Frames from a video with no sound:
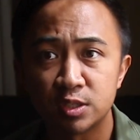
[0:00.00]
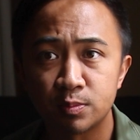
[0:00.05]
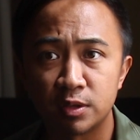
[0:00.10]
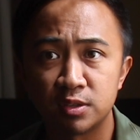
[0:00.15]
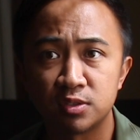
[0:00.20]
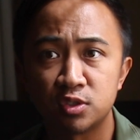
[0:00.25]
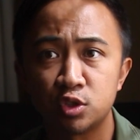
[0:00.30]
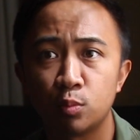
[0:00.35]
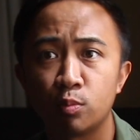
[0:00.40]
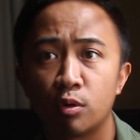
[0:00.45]
It's
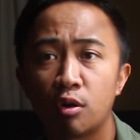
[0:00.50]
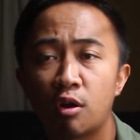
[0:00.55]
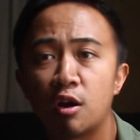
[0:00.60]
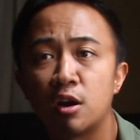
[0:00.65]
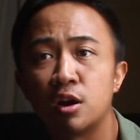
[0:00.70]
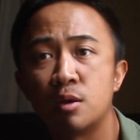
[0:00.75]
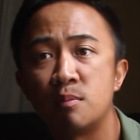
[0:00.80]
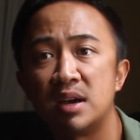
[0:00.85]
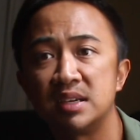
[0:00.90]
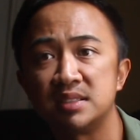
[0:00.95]
been super
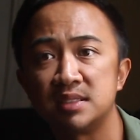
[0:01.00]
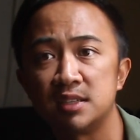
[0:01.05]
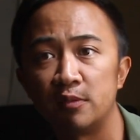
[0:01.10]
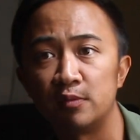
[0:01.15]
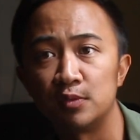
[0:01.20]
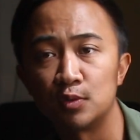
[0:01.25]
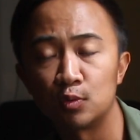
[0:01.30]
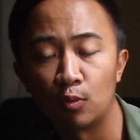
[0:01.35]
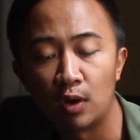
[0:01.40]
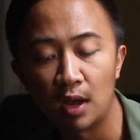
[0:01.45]
hard on
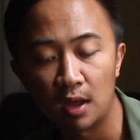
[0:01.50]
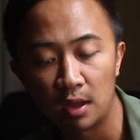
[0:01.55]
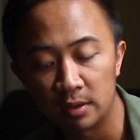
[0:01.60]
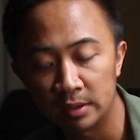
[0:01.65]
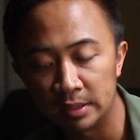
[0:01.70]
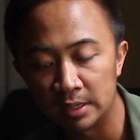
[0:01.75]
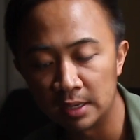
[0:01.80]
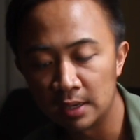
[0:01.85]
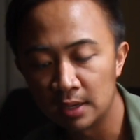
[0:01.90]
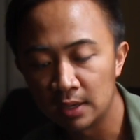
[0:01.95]
myself as
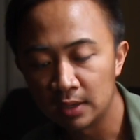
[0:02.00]
well.